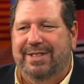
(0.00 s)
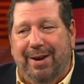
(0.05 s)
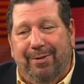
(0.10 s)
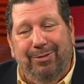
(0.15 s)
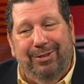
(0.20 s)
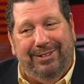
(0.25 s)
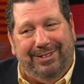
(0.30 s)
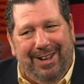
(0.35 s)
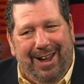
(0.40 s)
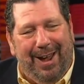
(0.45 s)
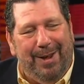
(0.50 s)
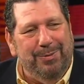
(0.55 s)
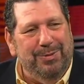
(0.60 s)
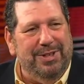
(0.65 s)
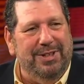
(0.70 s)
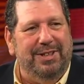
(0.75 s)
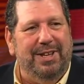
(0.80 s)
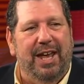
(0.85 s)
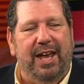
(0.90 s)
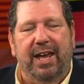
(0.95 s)
several
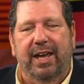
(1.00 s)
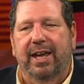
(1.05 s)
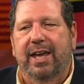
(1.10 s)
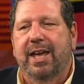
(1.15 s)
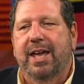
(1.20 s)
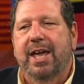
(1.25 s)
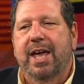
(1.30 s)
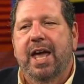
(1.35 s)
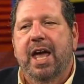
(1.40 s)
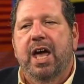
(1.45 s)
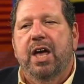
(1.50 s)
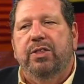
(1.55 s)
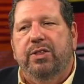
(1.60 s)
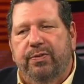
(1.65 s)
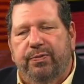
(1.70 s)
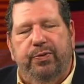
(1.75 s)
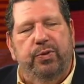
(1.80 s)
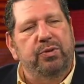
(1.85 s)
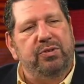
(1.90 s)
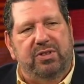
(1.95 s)
times a day,
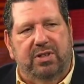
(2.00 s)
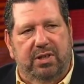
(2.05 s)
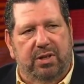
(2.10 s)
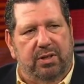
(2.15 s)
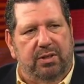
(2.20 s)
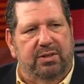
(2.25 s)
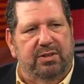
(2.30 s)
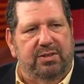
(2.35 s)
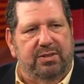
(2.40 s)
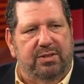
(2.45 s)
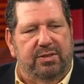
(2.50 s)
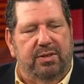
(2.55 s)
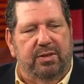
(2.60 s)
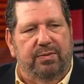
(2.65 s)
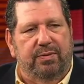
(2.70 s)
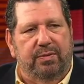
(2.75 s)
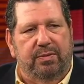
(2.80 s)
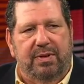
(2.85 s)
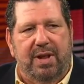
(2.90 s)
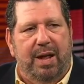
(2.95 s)
the food's going to
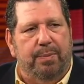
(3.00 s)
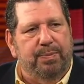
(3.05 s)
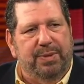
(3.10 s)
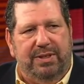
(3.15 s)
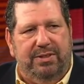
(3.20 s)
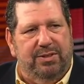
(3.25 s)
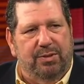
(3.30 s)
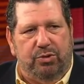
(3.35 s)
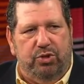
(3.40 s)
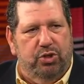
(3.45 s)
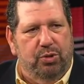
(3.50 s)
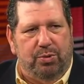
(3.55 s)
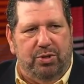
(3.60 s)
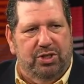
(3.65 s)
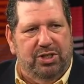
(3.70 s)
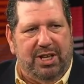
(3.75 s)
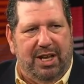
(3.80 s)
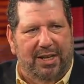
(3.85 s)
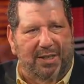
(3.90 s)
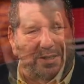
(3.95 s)
not be so
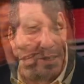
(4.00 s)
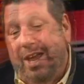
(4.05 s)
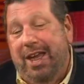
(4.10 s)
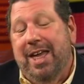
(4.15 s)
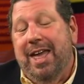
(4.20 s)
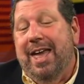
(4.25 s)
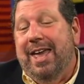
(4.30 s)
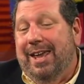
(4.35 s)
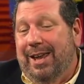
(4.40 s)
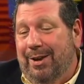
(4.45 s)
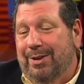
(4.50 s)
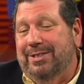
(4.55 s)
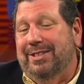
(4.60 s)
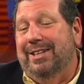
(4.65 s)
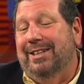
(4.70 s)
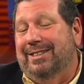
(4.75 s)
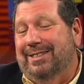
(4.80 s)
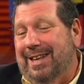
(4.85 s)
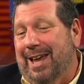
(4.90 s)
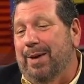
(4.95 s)
Jewish tasting. Here's
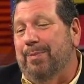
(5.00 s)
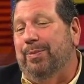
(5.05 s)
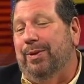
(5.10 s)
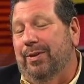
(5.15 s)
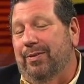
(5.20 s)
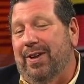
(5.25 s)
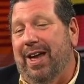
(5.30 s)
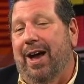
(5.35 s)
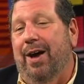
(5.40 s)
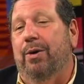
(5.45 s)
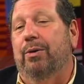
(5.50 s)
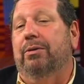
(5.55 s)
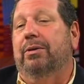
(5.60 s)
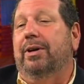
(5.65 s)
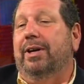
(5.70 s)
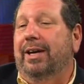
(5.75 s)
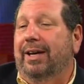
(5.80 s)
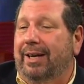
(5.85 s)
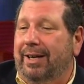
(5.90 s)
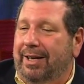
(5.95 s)
an example of how
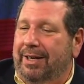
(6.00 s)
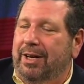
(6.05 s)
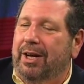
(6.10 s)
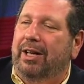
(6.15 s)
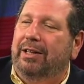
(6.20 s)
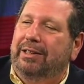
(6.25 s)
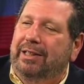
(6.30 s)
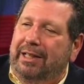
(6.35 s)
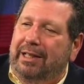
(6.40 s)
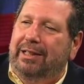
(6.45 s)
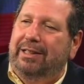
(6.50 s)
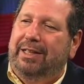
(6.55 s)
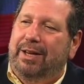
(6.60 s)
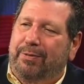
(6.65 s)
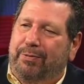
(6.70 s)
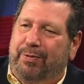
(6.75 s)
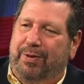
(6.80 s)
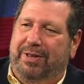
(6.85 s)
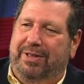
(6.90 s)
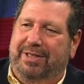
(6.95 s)
a little
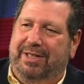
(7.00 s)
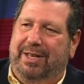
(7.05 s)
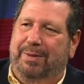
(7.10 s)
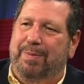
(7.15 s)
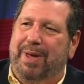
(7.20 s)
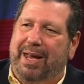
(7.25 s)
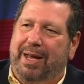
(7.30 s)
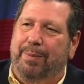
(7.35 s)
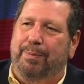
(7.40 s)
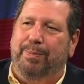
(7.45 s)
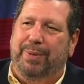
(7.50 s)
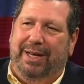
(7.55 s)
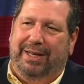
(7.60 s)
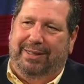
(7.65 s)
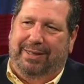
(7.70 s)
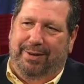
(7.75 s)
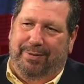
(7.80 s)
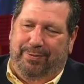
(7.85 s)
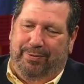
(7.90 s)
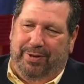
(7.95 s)
difference can make a
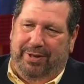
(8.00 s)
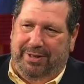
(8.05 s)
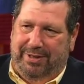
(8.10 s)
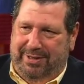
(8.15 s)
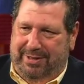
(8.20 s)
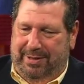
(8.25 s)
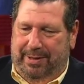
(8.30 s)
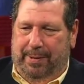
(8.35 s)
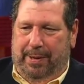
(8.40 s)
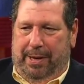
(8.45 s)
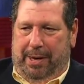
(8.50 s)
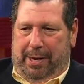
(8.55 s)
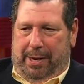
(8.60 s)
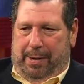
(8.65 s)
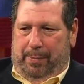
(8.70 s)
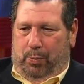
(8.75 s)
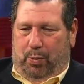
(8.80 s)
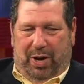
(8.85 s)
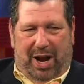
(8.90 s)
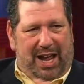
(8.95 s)
big difference.
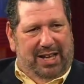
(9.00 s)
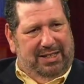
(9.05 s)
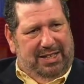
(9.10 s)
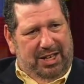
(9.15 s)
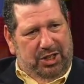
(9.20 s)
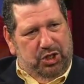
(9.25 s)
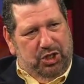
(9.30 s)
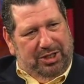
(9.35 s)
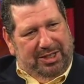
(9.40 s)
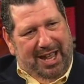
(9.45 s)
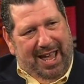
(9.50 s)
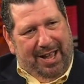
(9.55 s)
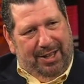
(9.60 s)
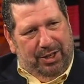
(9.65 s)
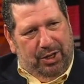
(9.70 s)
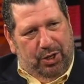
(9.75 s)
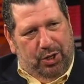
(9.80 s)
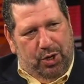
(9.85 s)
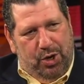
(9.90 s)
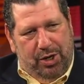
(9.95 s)
When I teach
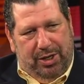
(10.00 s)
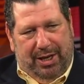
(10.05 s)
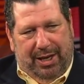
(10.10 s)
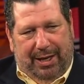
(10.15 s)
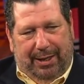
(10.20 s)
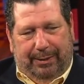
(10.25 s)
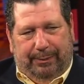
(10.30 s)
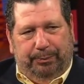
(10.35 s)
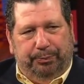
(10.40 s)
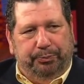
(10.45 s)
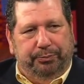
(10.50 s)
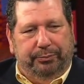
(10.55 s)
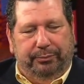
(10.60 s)
Italian cooking,